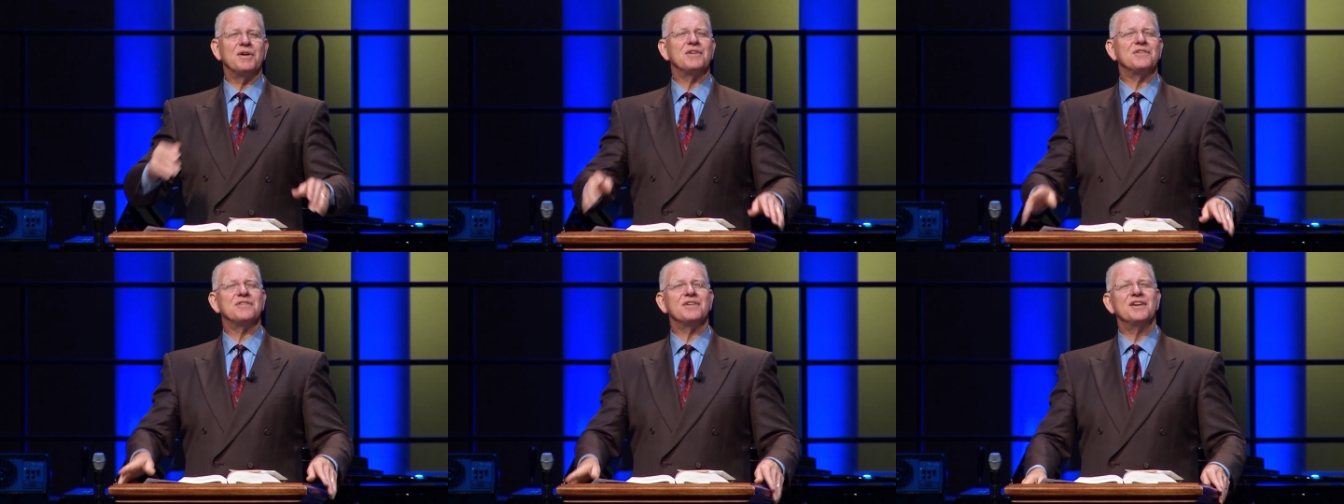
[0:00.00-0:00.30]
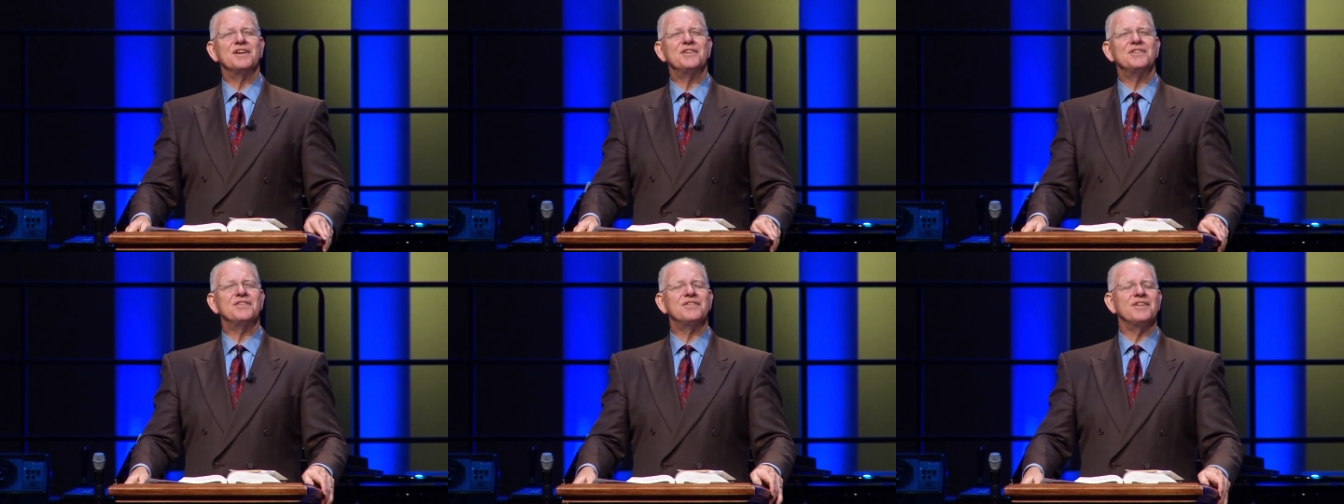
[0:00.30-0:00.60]
it
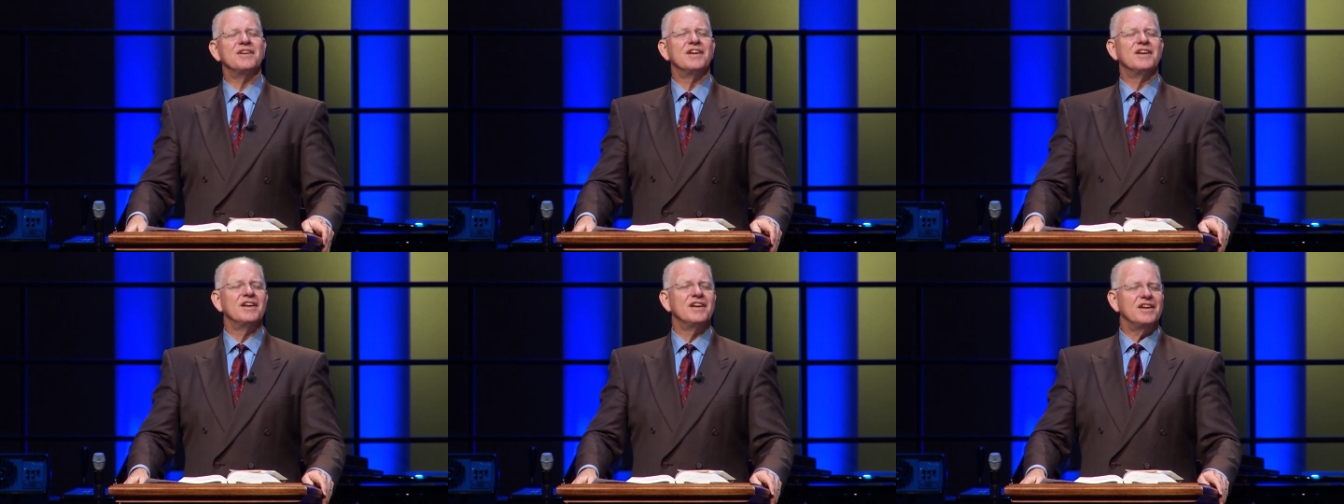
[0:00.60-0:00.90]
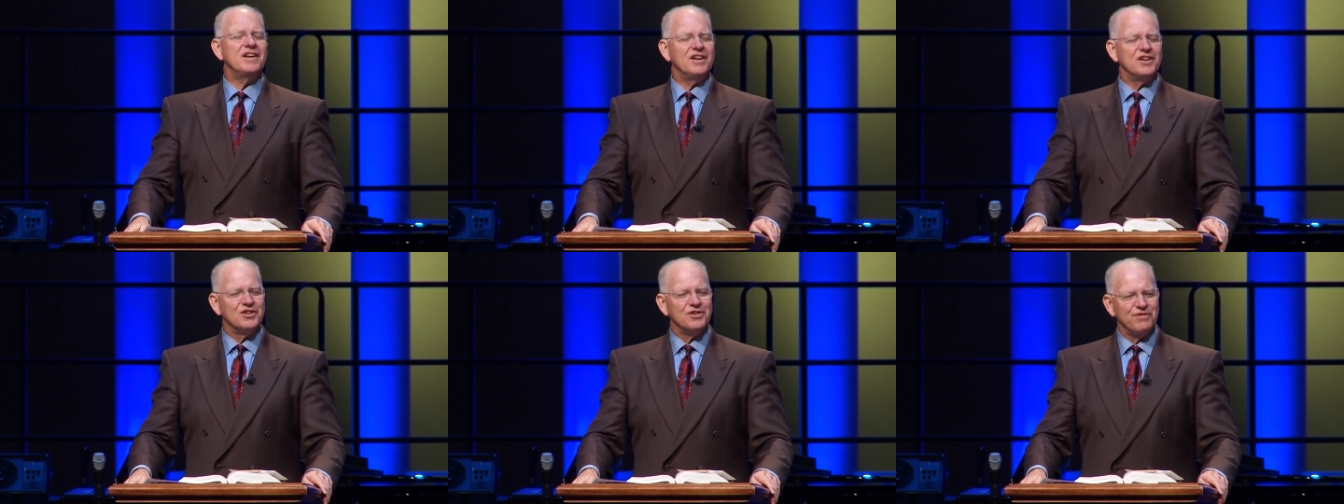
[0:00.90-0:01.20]
says?
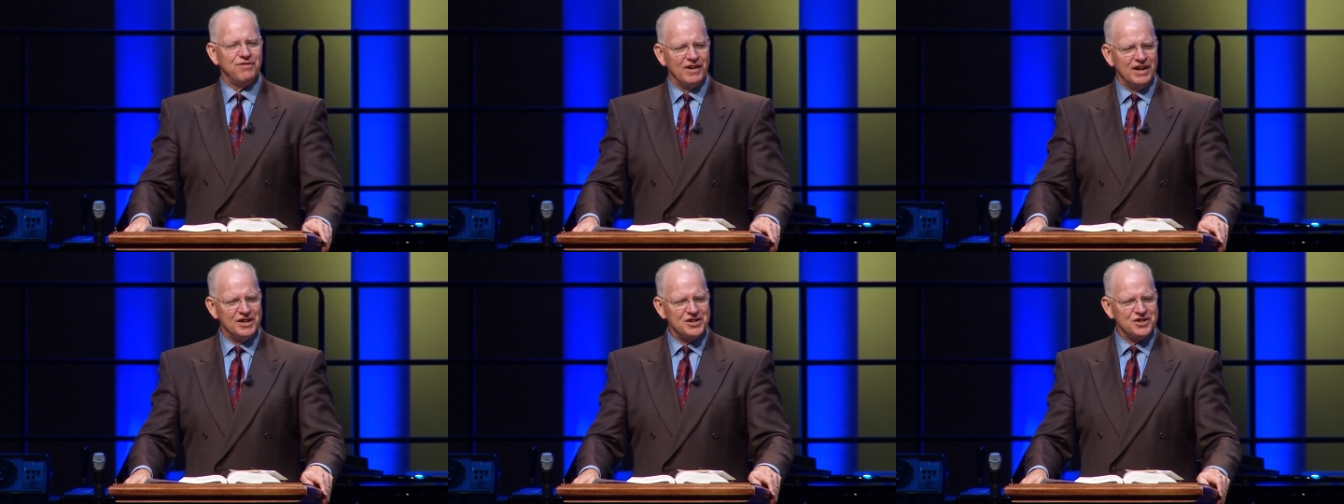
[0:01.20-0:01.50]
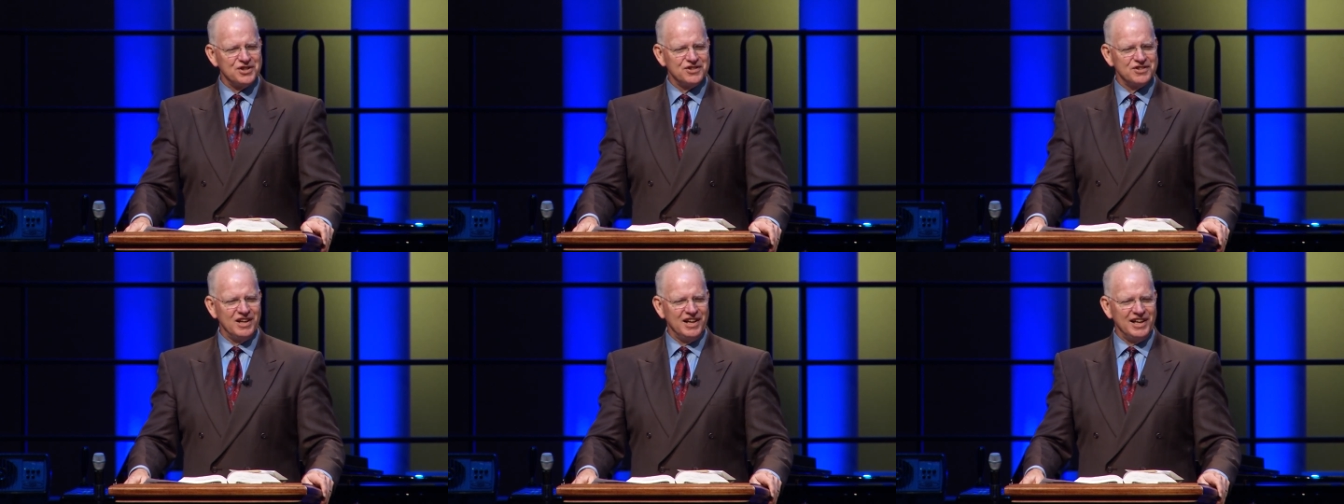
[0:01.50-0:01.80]
His flesh
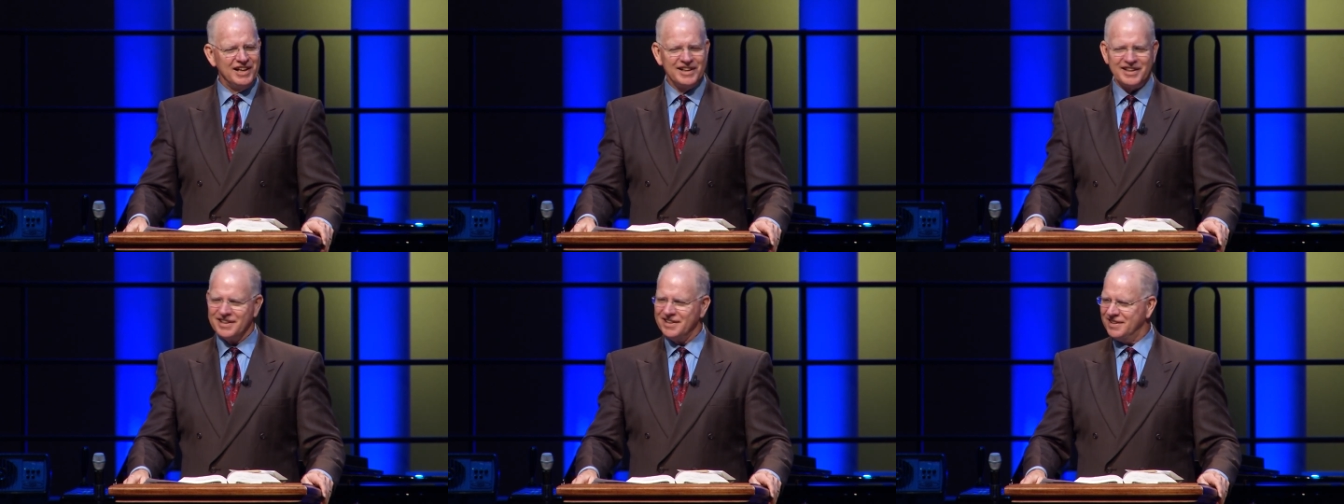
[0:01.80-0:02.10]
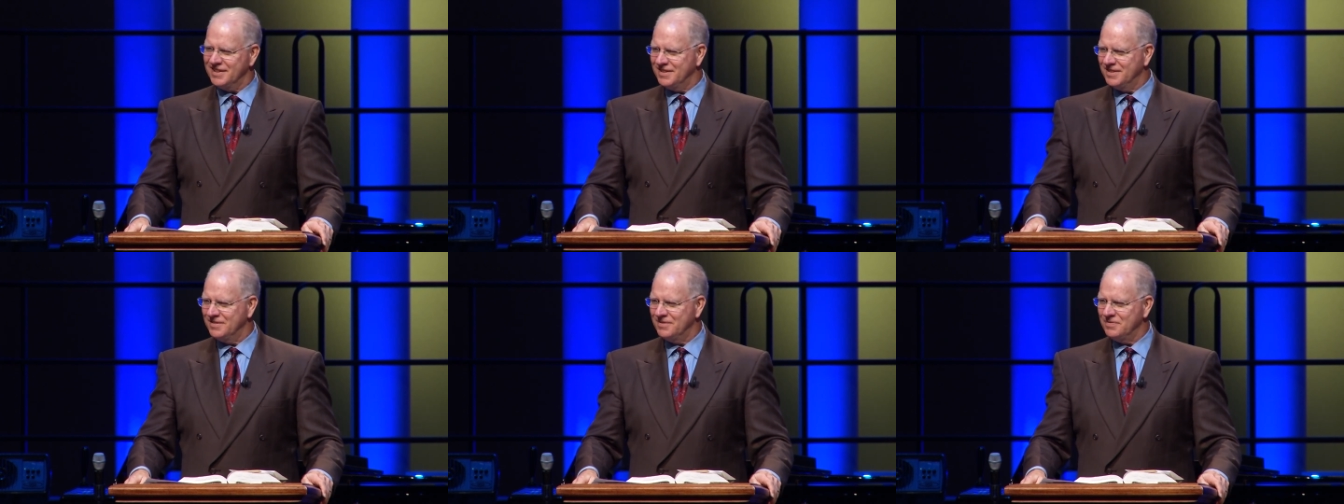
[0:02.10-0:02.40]
is like
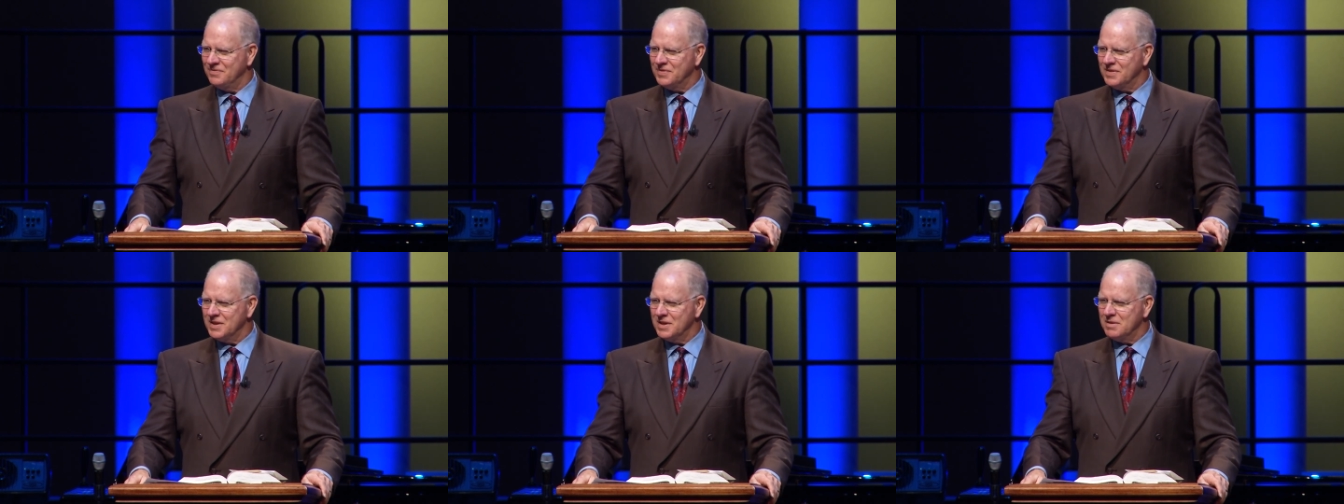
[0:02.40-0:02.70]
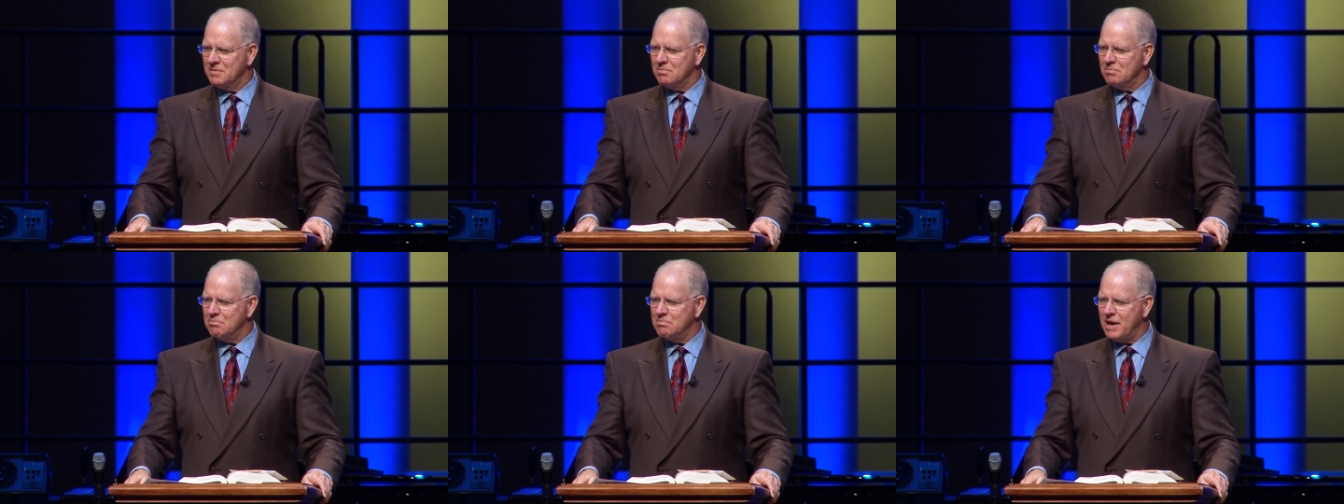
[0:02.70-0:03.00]

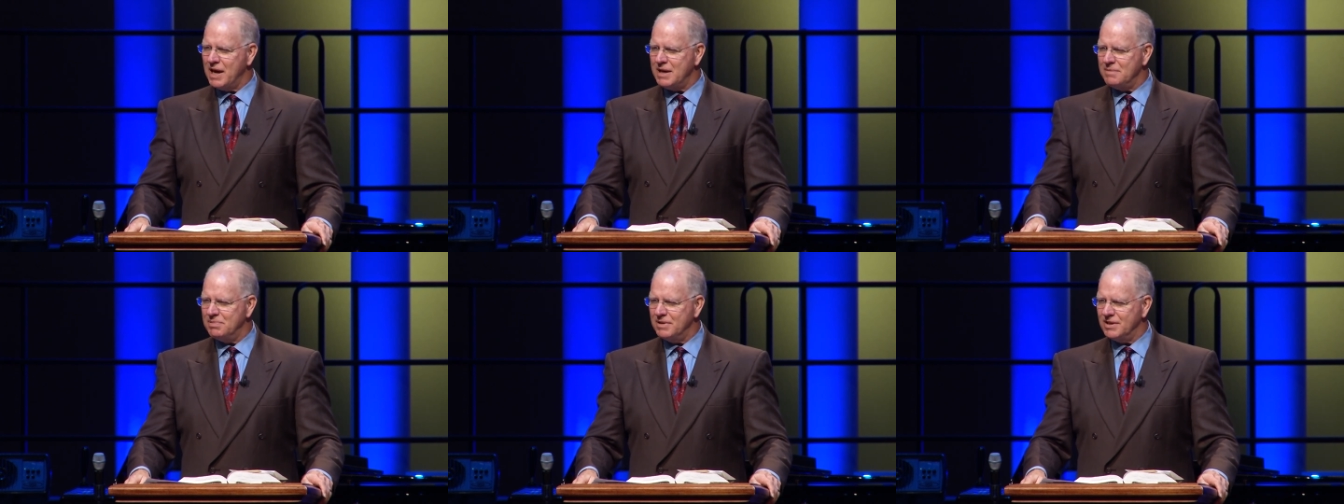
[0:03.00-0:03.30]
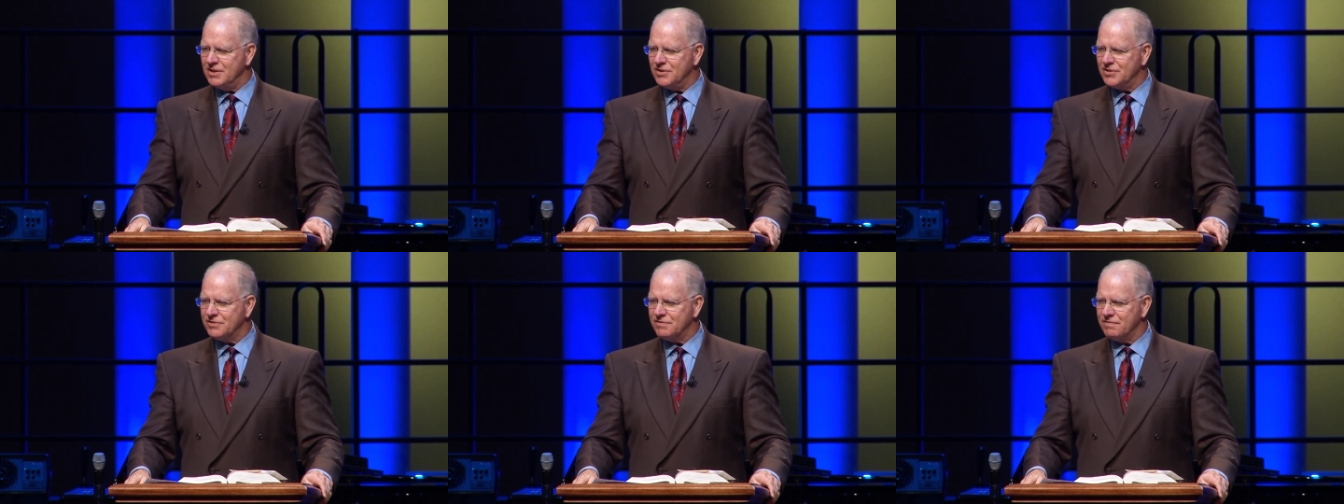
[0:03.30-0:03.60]

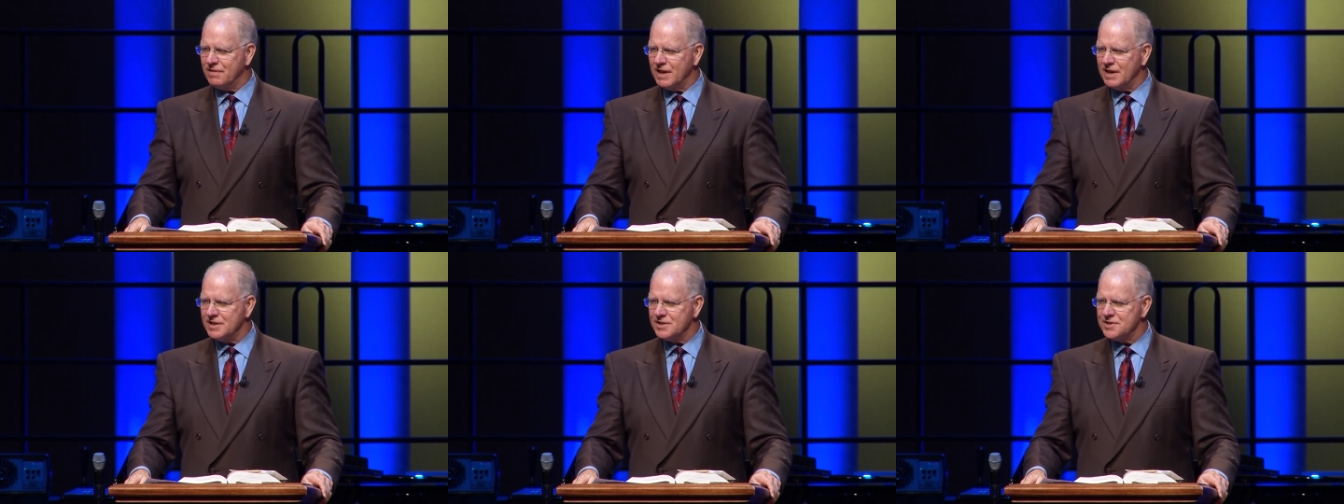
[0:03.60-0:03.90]
baby's flesh.